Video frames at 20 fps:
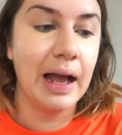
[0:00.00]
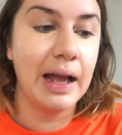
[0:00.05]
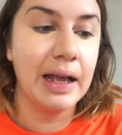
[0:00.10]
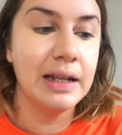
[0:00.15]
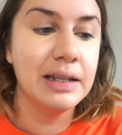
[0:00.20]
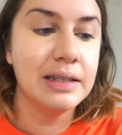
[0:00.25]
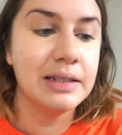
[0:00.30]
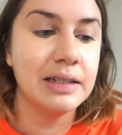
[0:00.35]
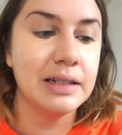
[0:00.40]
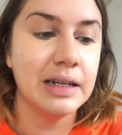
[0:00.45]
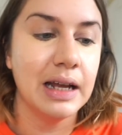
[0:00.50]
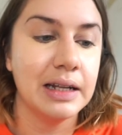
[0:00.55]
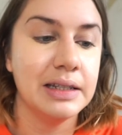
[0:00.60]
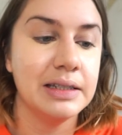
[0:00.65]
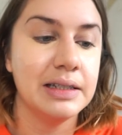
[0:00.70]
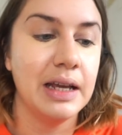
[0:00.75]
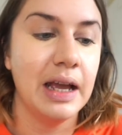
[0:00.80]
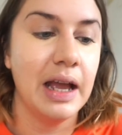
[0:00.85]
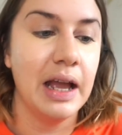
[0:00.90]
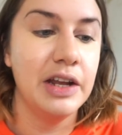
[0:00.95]
Instant
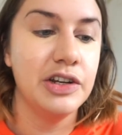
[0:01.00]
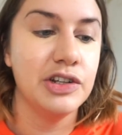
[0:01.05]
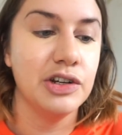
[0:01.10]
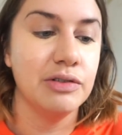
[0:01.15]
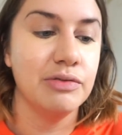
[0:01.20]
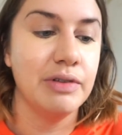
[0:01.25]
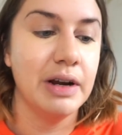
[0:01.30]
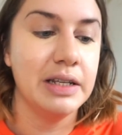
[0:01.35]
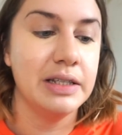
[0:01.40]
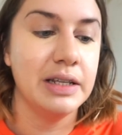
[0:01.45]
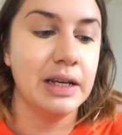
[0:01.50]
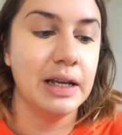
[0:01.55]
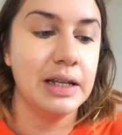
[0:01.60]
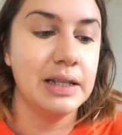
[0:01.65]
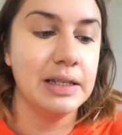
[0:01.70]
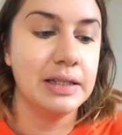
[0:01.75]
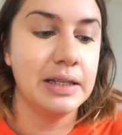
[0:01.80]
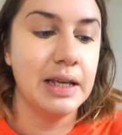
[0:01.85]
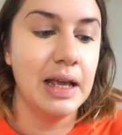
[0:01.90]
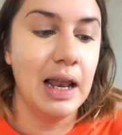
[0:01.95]
Anti-Age Eraser
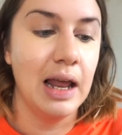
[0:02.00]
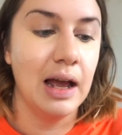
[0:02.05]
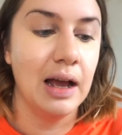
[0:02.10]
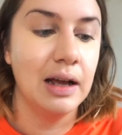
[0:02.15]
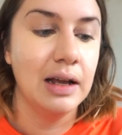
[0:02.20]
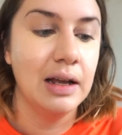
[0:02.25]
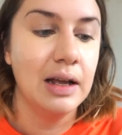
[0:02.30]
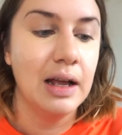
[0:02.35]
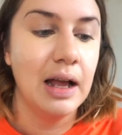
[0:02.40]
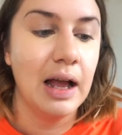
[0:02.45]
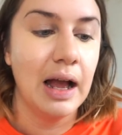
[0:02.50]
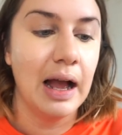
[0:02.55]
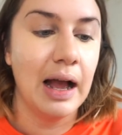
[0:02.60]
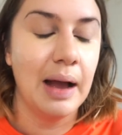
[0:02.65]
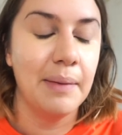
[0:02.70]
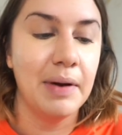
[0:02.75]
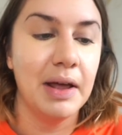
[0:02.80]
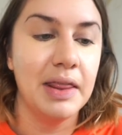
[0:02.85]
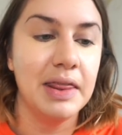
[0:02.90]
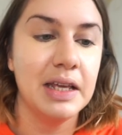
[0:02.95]
Concealer,
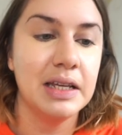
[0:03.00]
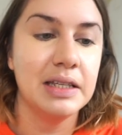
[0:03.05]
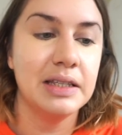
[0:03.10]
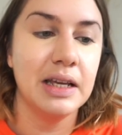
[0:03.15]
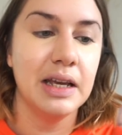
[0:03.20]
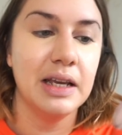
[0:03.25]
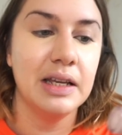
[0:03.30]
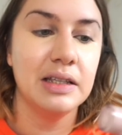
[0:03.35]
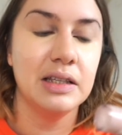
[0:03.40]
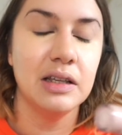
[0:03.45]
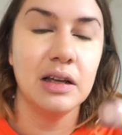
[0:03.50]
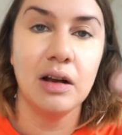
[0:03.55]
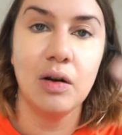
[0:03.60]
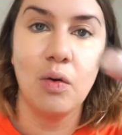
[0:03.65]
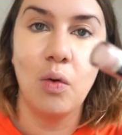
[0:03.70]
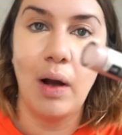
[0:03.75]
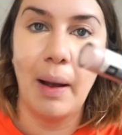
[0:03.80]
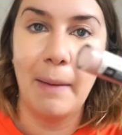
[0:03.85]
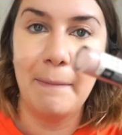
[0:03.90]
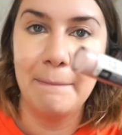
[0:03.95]
and this is
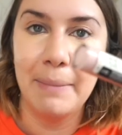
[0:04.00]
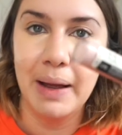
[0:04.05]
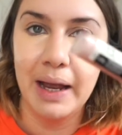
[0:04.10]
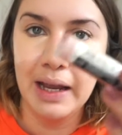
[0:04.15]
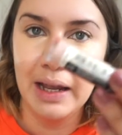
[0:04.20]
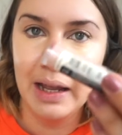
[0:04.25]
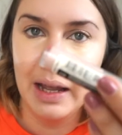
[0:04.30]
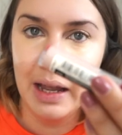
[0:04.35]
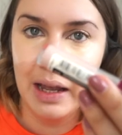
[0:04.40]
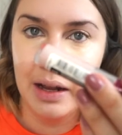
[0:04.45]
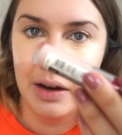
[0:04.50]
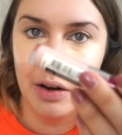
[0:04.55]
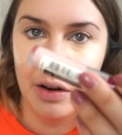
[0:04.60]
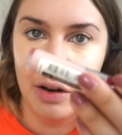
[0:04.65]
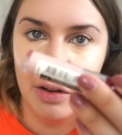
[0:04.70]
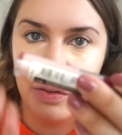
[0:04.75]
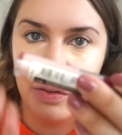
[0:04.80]
quite pinky. I don't know